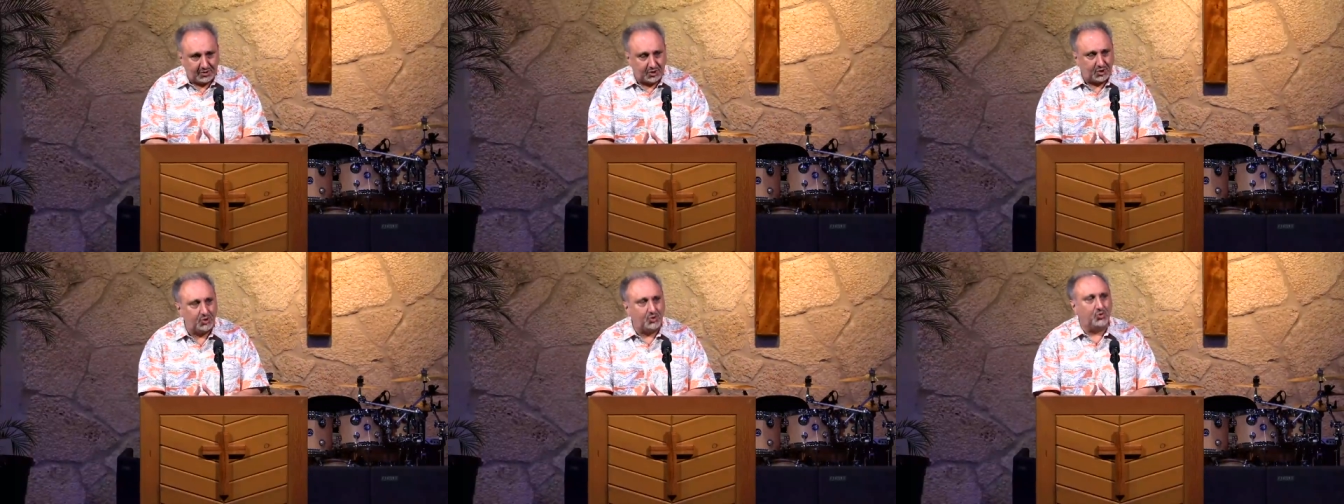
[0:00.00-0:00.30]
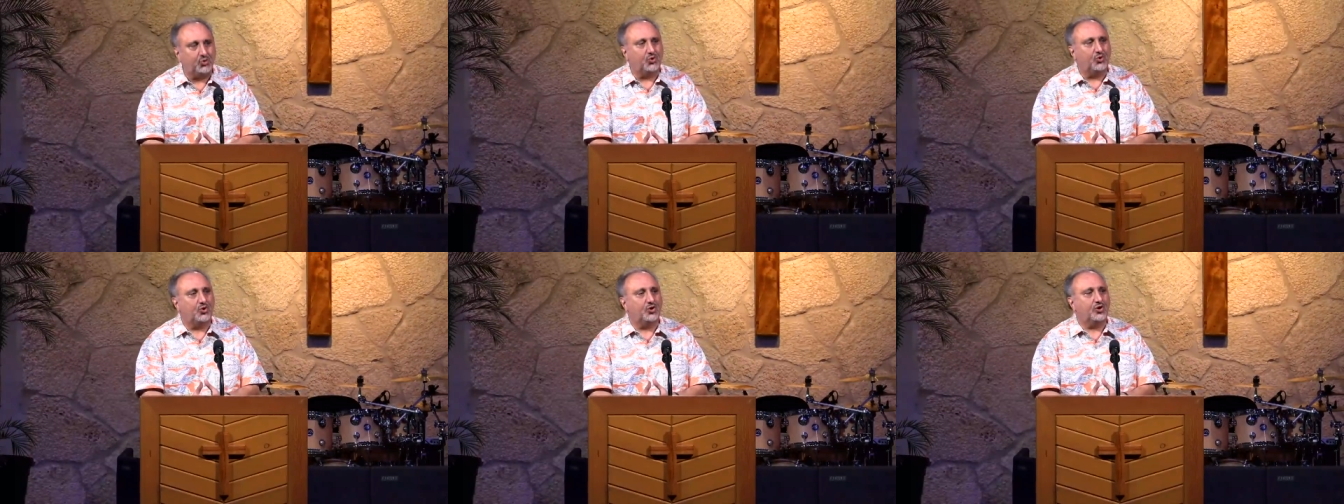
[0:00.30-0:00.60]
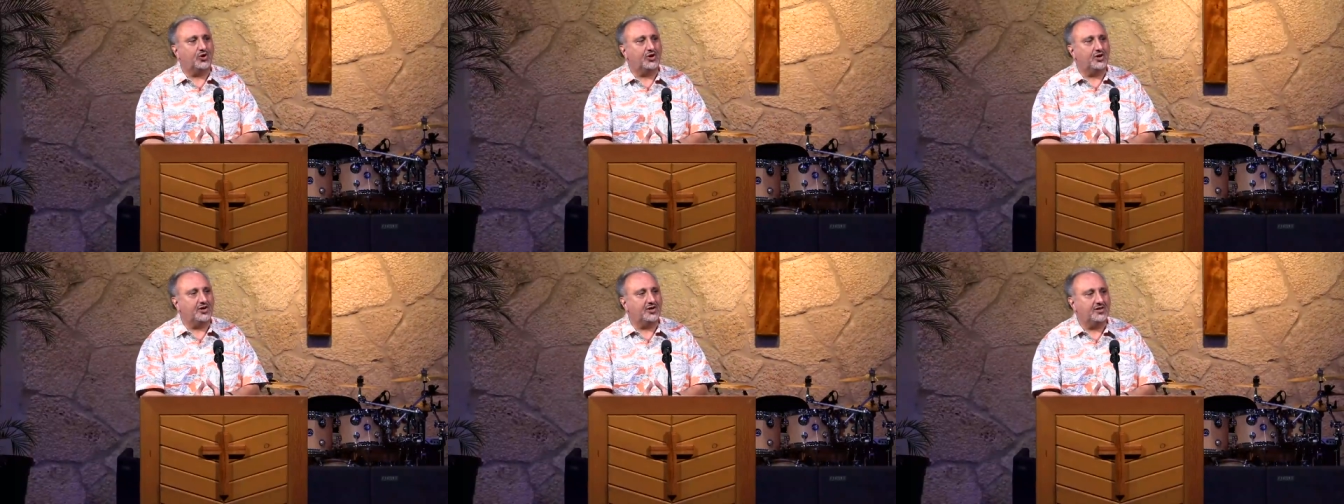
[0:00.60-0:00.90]

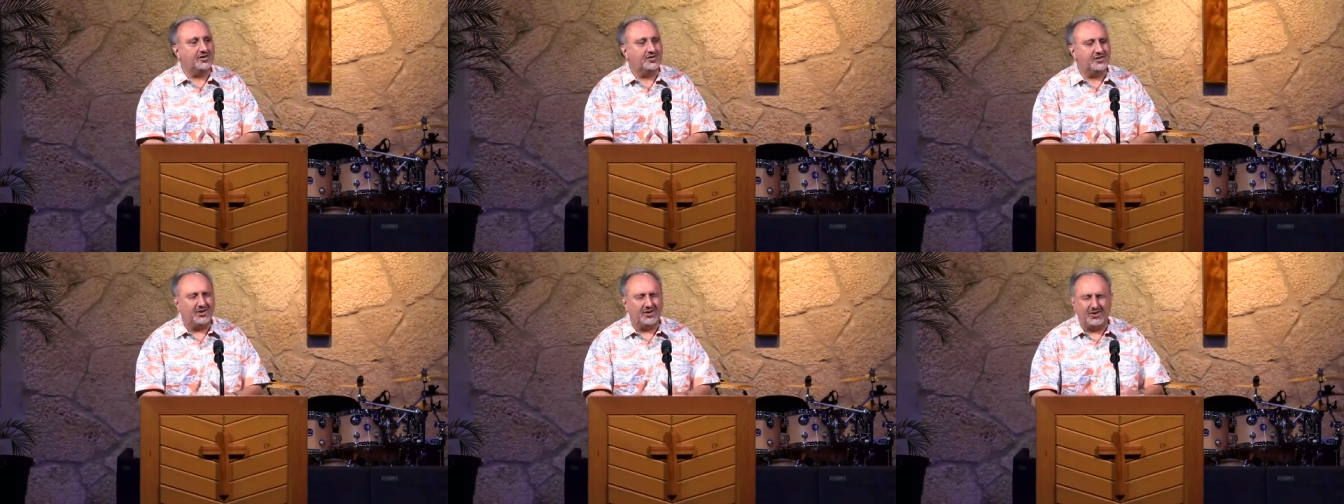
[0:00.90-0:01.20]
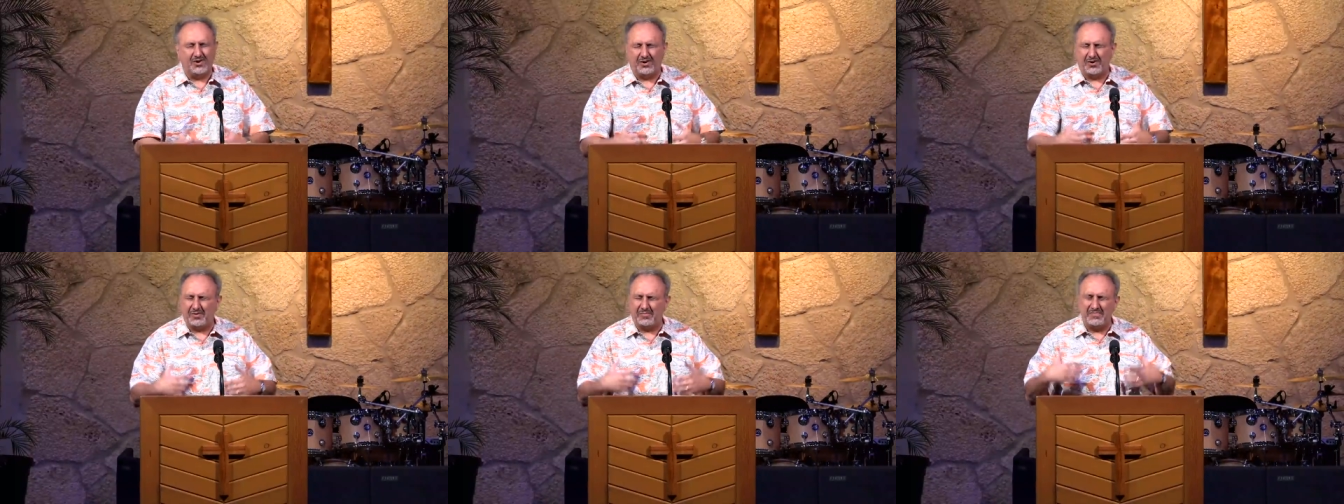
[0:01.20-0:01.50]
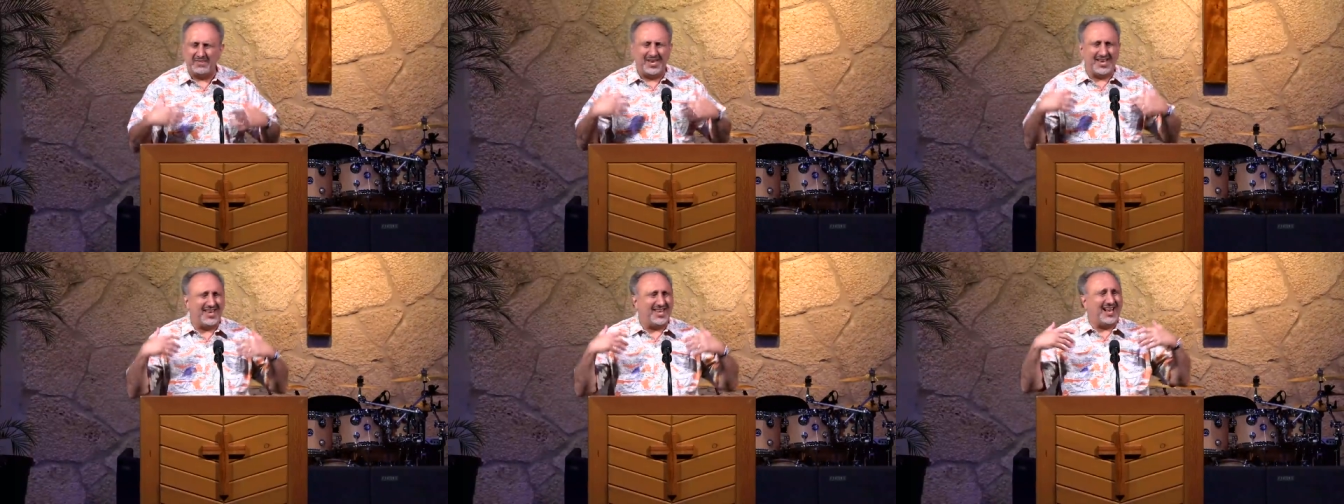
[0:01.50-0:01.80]
pure,
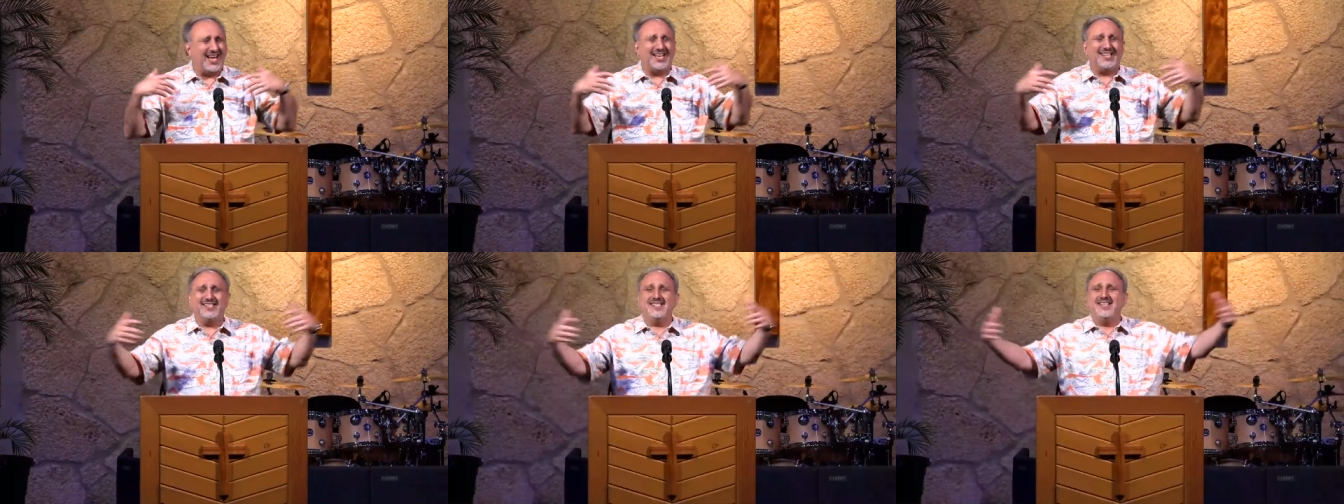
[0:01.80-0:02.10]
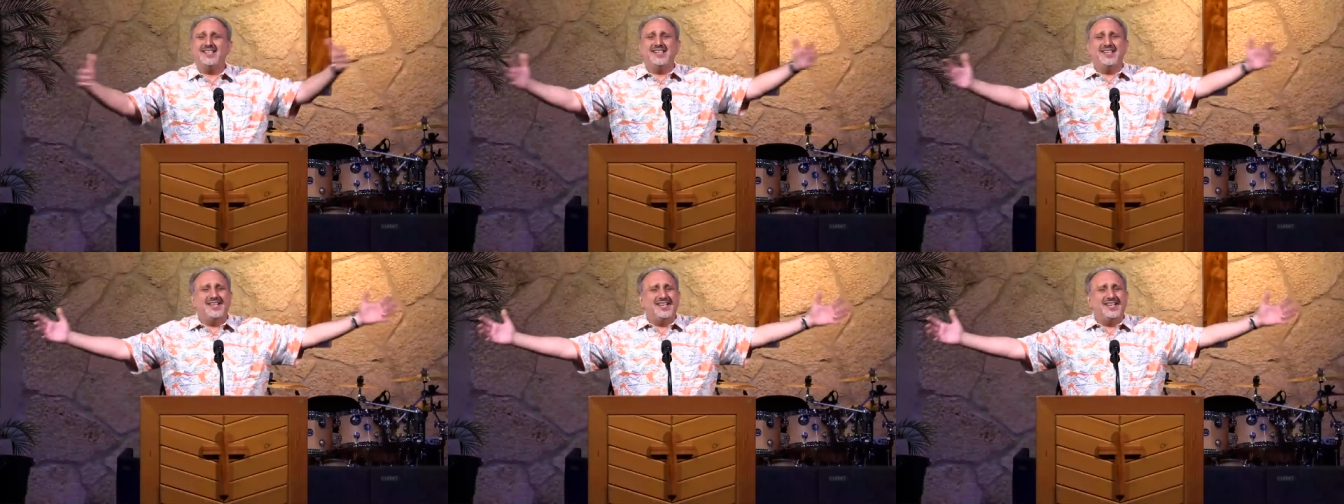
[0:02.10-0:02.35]
oh man, I